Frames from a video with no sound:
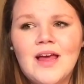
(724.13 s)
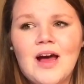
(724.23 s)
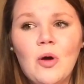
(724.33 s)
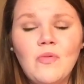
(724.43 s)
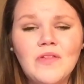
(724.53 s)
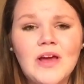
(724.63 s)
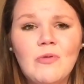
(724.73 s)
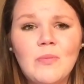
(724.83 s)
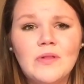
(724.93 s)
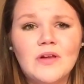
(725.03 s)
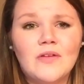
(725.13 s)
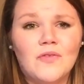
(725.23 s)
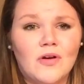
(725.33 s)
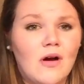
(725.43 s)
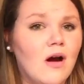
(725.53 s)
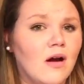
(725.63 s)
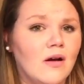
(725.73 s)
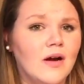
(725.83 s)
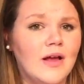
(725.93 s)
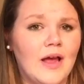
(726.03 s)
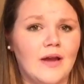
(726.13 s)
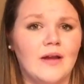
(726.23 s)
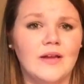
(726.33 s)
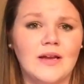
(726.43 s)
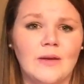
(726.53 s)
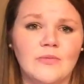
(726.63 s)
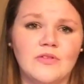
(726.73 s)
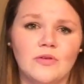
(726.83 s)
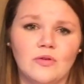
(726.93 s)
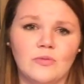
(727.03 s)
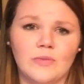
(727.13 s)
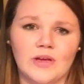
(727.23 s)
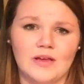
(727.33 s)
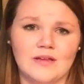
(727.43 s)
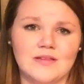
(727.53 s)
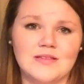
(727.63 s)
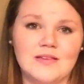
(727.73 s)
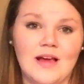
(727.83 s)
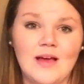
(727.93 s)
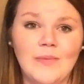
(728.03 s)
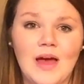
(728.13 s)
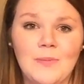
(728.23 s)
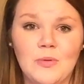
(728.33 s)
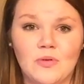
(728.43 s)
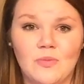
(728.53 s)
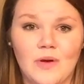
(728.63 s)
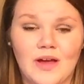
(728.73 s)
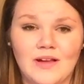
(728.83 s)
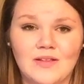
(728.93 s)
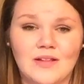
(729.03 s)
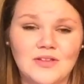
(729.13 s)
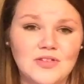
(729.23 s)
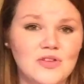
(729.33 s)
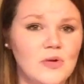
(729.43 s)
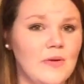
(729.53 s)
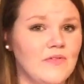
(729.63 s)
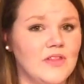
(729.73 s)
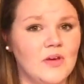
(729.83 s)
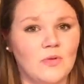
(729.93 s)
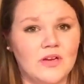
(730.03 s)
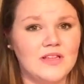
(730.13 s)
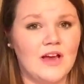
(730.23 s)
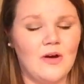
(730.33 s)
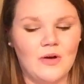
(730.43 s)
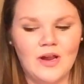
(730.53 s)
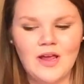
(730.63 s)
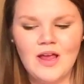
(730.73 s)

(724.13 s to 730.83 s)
Hopefully I won't be looking for a car again anytime soon because I'm happy with mine. So let's just hope everything works out.